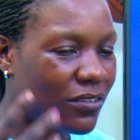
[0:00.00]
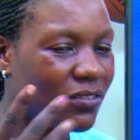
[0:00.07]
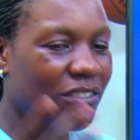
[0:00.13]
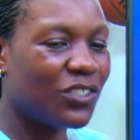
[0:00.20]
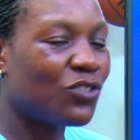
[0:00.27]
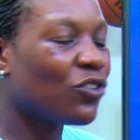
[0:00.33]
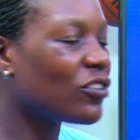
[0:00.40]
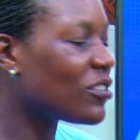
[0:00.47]

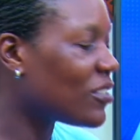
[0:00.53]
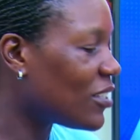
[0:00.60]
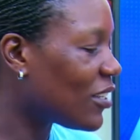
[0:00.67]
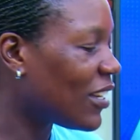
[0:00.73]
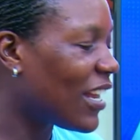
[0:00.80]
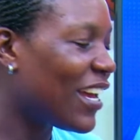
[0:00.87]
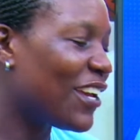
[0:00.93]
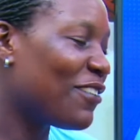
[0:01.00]
detoxing
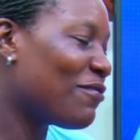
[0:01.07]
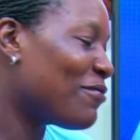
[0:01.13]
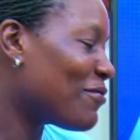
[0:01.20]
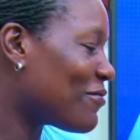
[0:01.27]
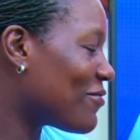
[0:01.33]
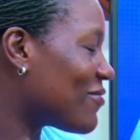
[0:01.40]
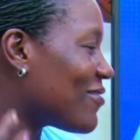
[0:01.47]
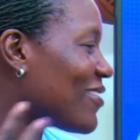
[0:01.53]

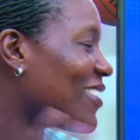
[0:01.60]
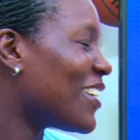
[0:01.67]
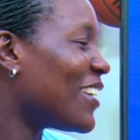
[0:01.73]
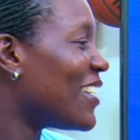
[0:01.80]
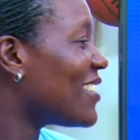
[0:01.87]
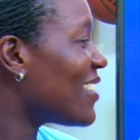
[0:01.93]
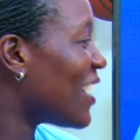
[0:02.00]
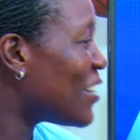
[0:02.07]
life,
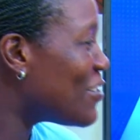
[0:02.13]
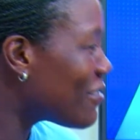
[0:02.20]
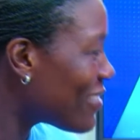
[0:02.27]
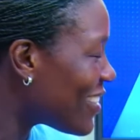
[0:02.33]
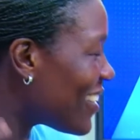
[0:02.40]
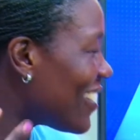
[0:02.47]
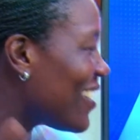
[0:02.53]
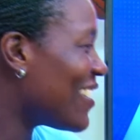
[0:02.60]
eat healthy,
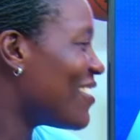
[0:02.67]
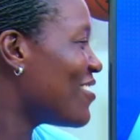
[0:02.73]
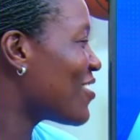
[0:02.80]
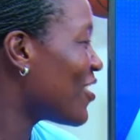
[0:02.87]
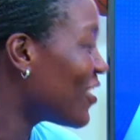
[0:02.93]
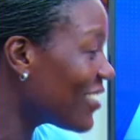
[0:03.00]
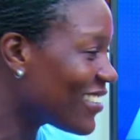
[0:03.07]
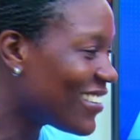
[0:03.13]
you know.